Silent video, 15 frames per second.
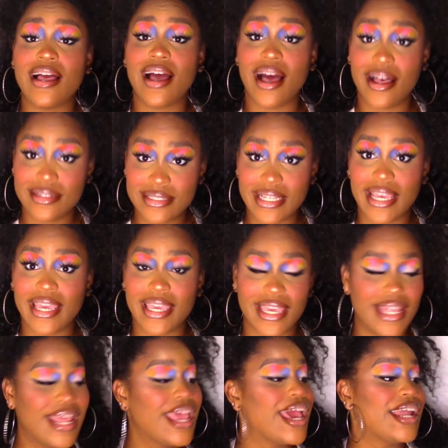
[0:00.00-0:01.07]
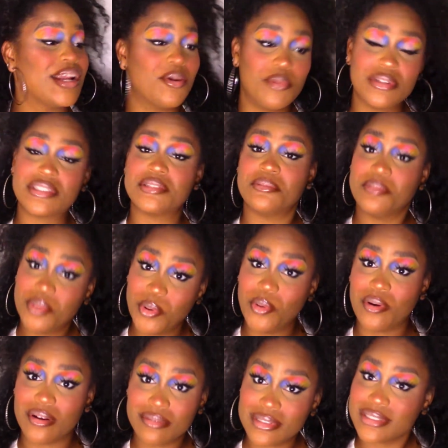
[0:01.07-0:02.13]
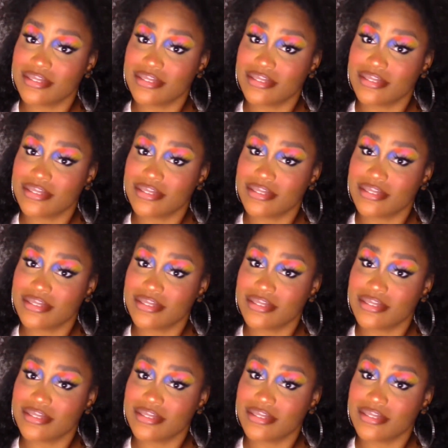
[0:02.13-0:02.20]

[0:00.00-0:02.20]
I'll take it. And I want some more.